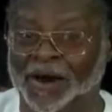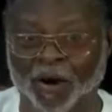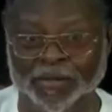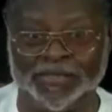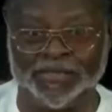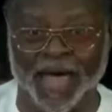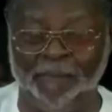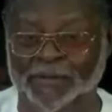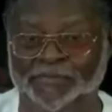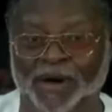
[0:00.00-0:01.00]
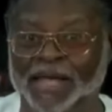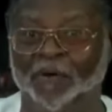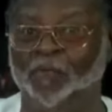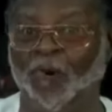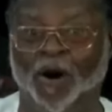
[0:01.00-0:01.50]
Courts arbitrarily
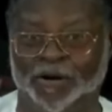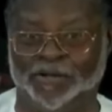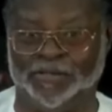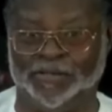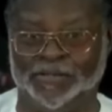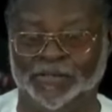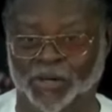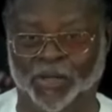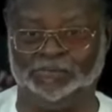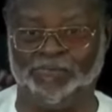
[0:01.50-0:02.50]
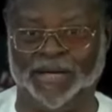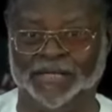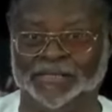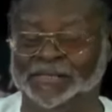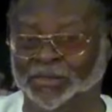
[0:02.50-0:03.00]
award
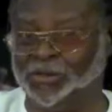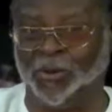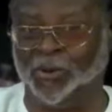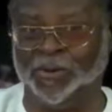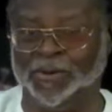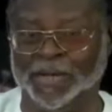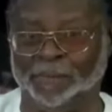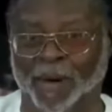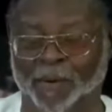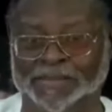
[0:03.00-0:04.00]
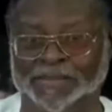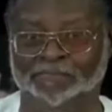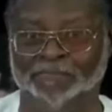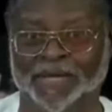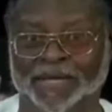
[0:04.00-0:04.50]
judgment to the powers
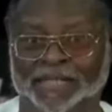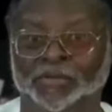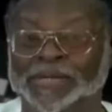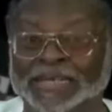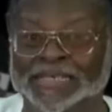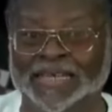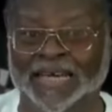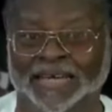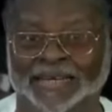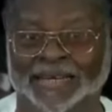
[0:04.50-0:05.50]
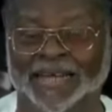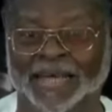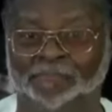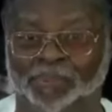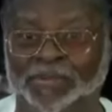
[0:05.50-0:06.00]
that be to detain
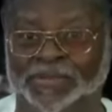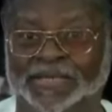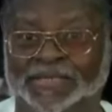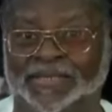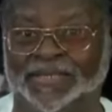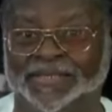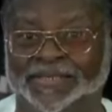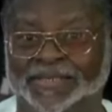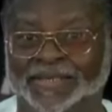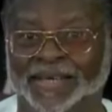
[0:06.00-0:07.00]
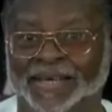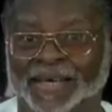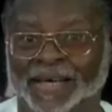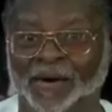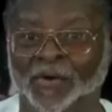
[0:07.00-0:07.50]
protesters
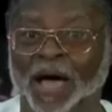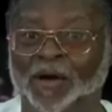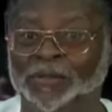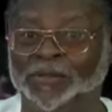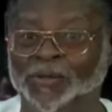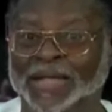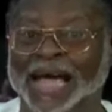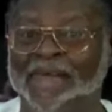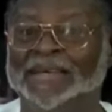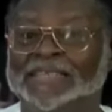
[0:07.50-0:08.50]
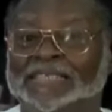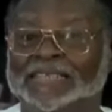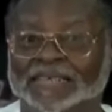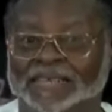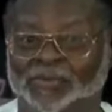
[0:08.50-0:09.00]
who are constitutionally
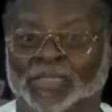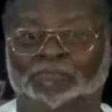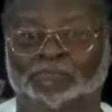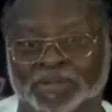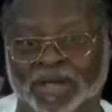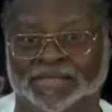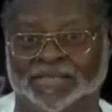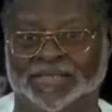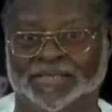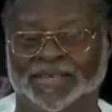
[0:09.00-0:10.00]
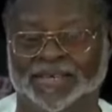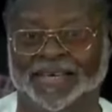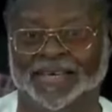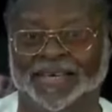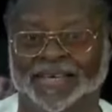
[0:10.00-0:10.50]
guaranteed to express
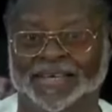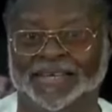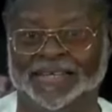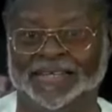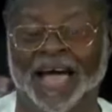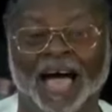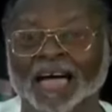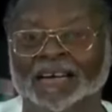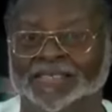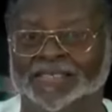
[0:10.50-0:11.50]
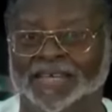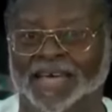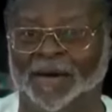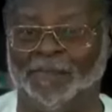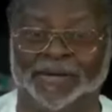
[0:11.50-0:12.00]
their angst
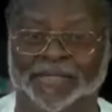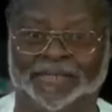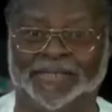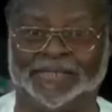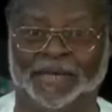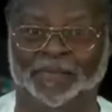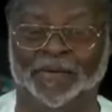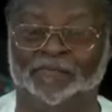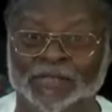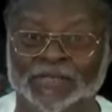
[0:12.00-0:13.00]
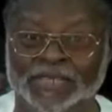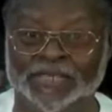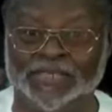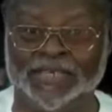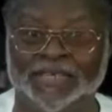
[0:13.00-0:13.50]
about the system for
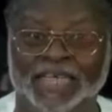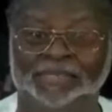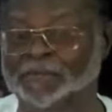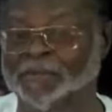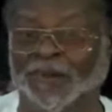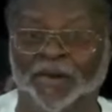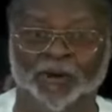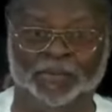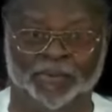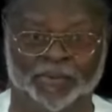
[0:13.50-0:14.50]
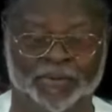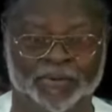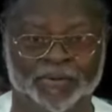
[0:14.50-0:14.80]
60 days may be renewable.